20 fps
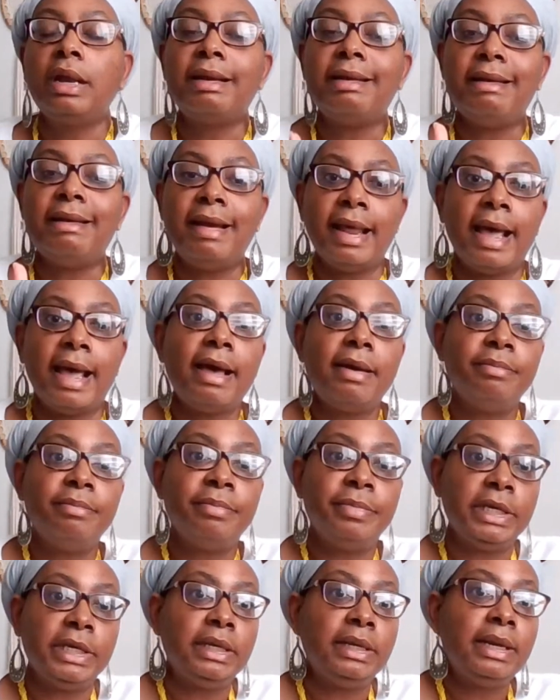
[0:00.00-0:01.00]

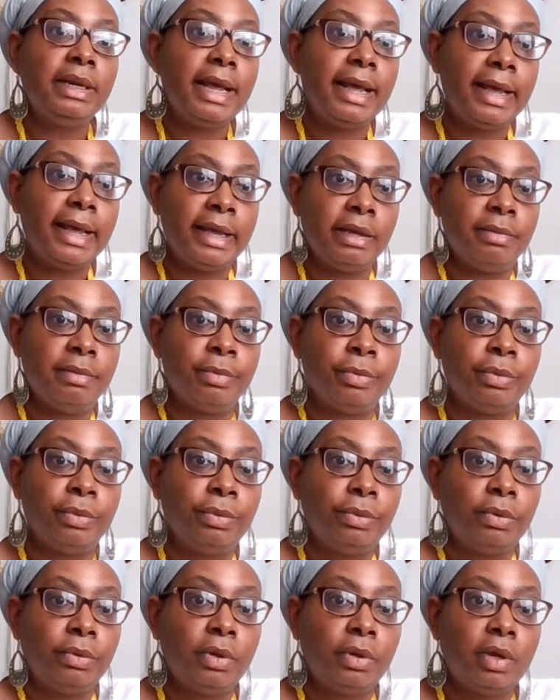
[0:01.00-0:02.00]
not being
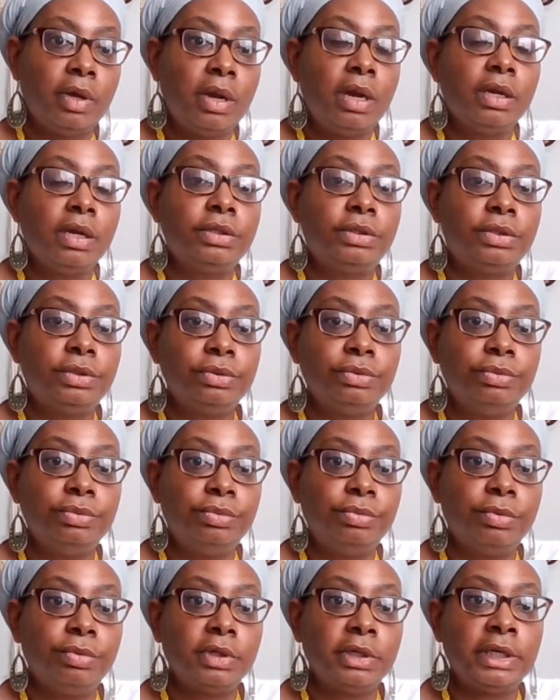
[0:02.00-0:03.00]
able
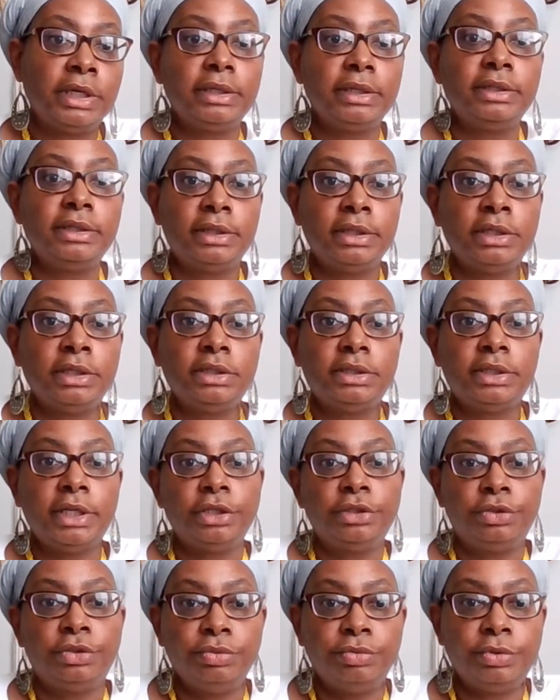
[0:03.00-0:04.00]
to get the things
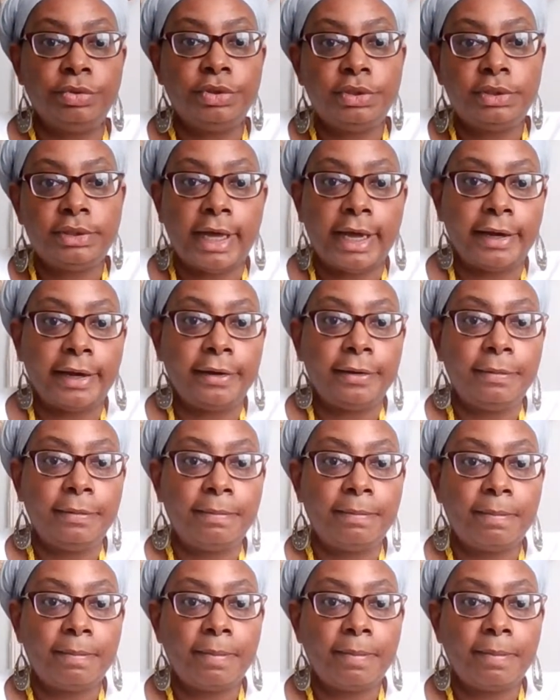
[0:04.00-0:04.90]
that you desire,